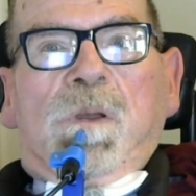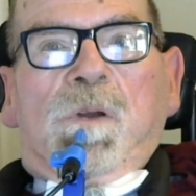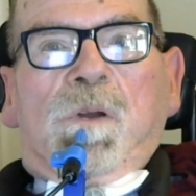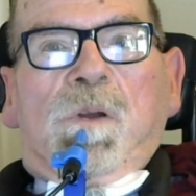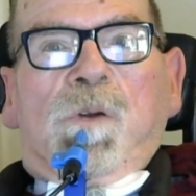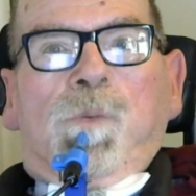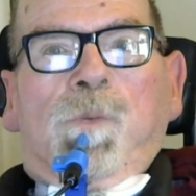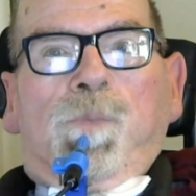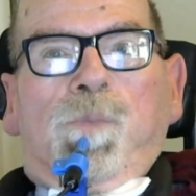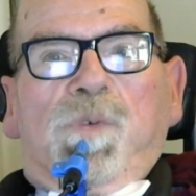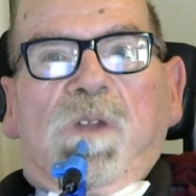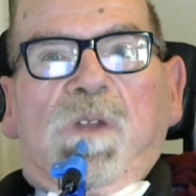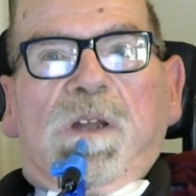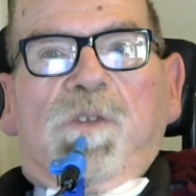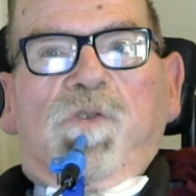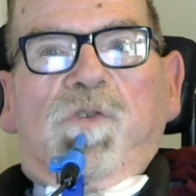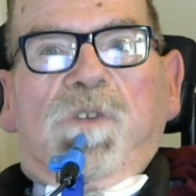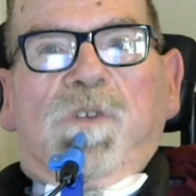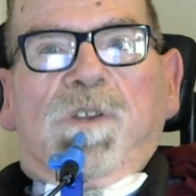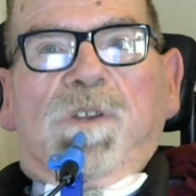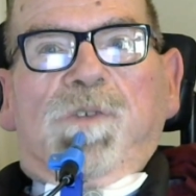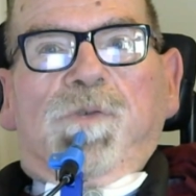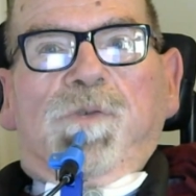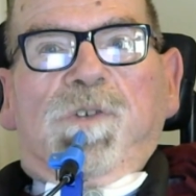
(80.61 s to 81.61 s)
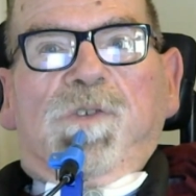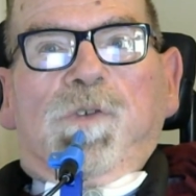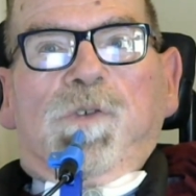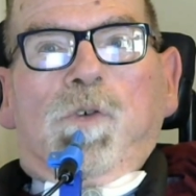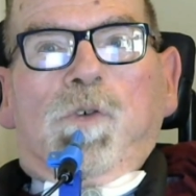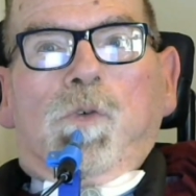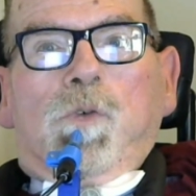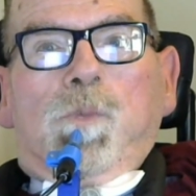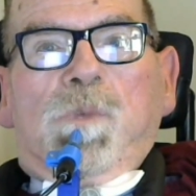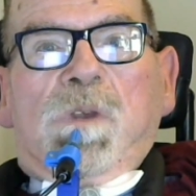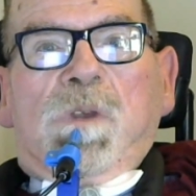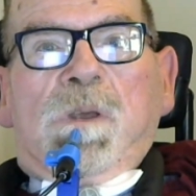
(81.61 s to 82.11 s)
Production has
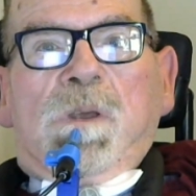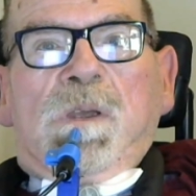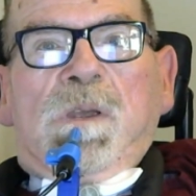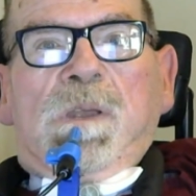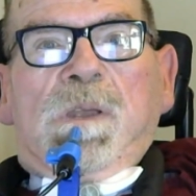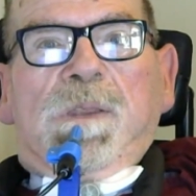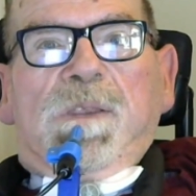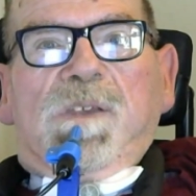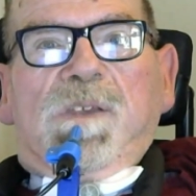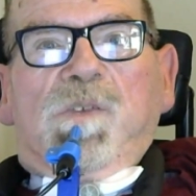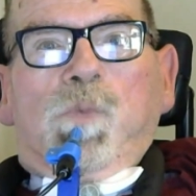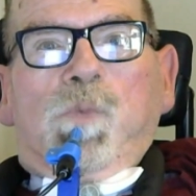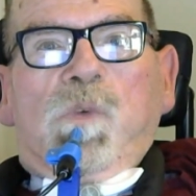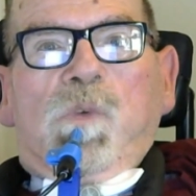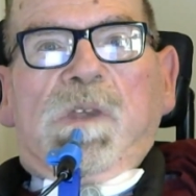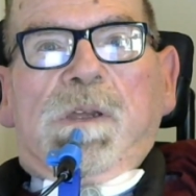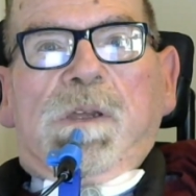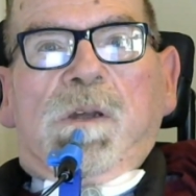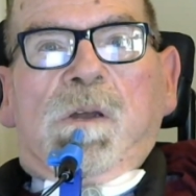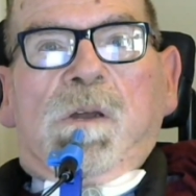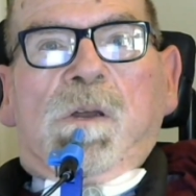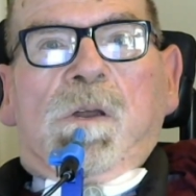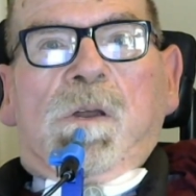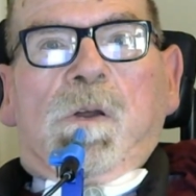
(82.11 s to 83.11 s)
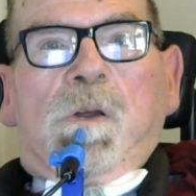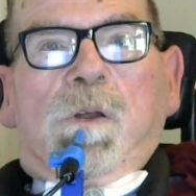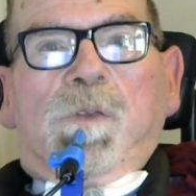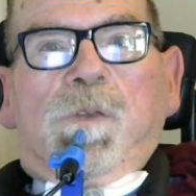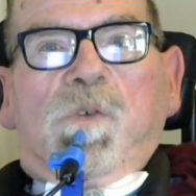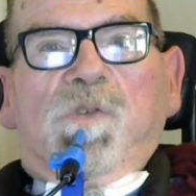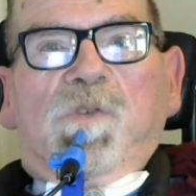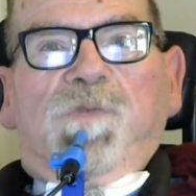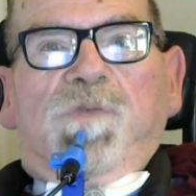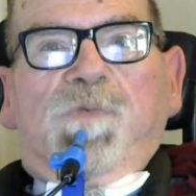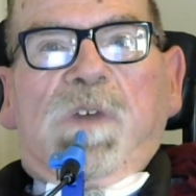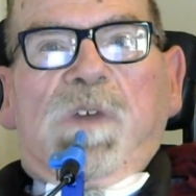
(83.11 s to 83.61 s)
resumed this week on
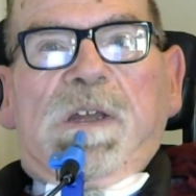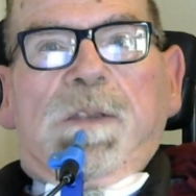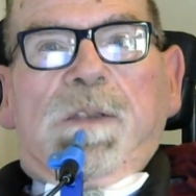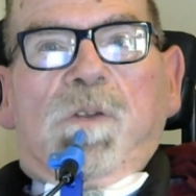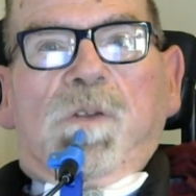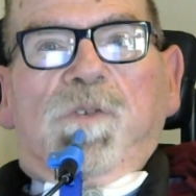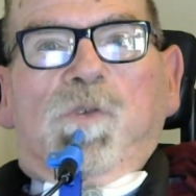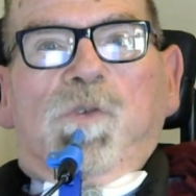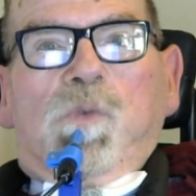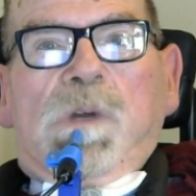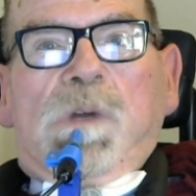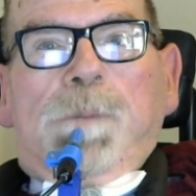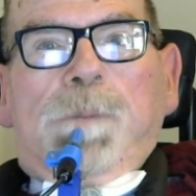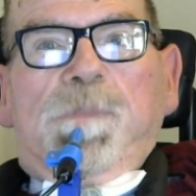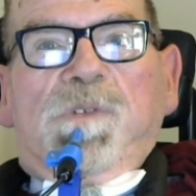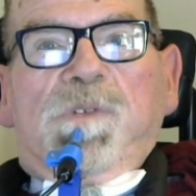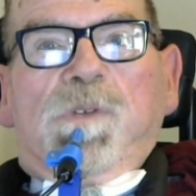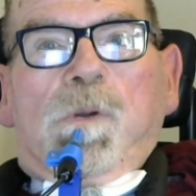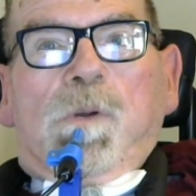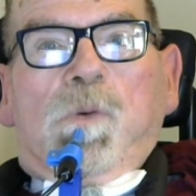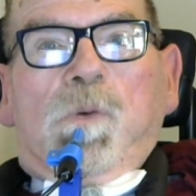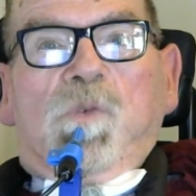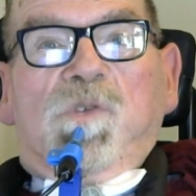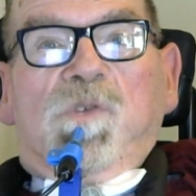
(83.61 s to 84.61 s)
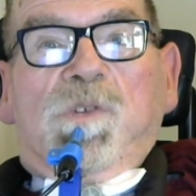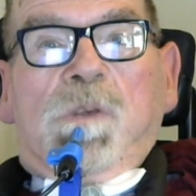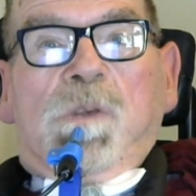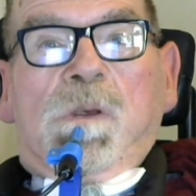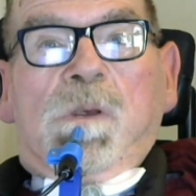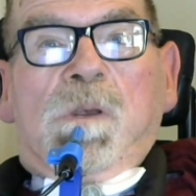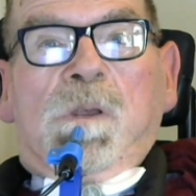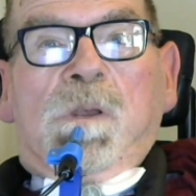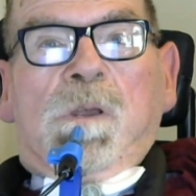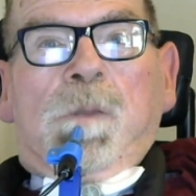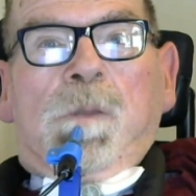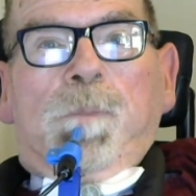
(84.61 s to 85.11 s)
those final 2 episodes,
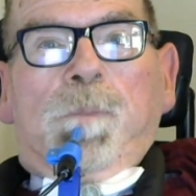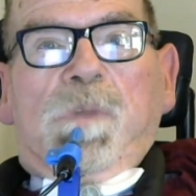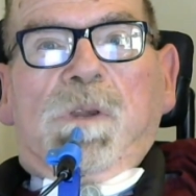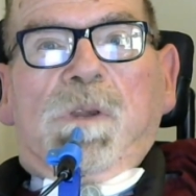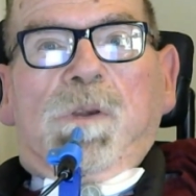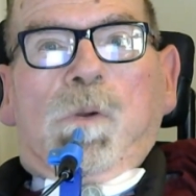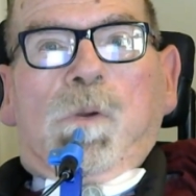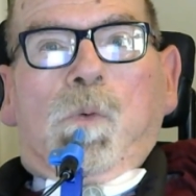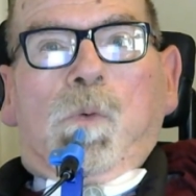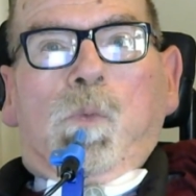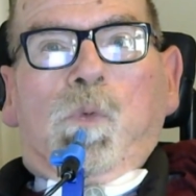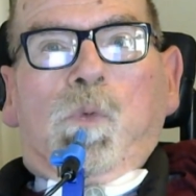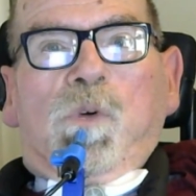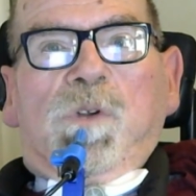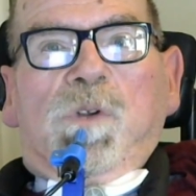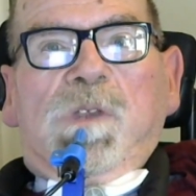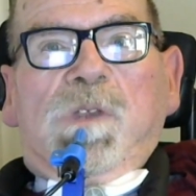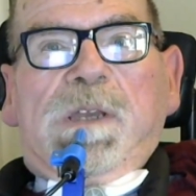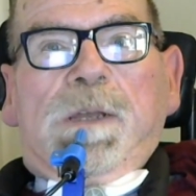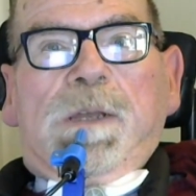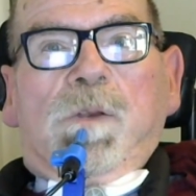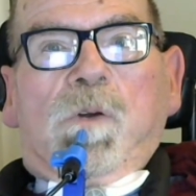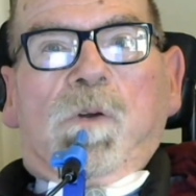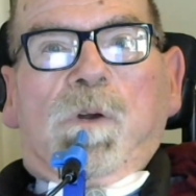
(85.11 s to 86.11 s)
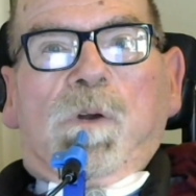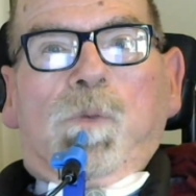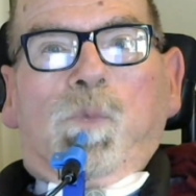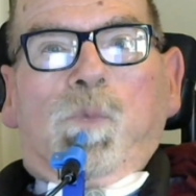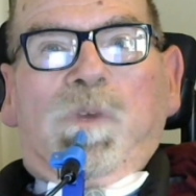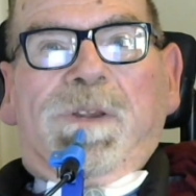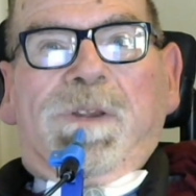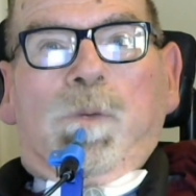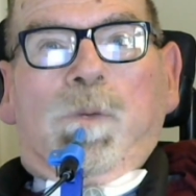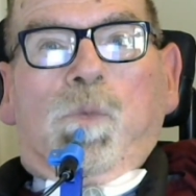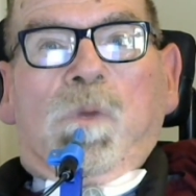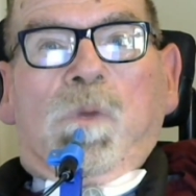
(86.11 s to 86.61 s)
but no word yet on when
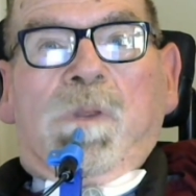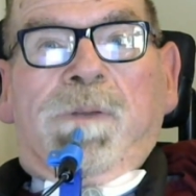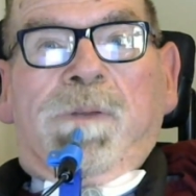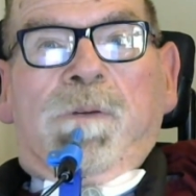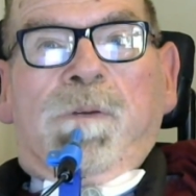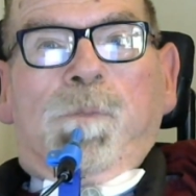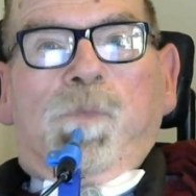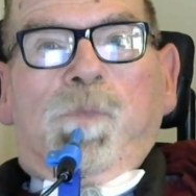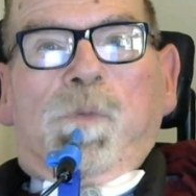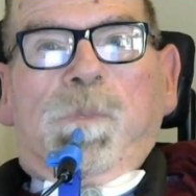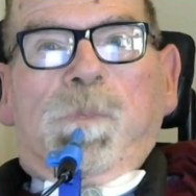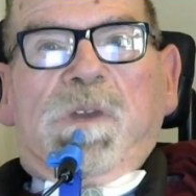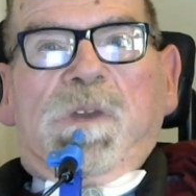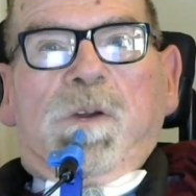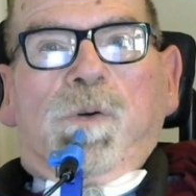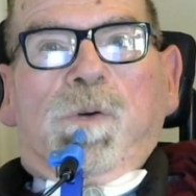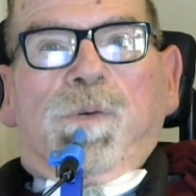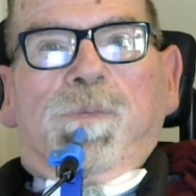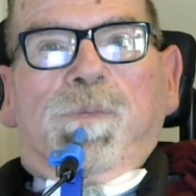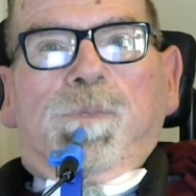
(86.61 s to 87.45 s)
it will premiere.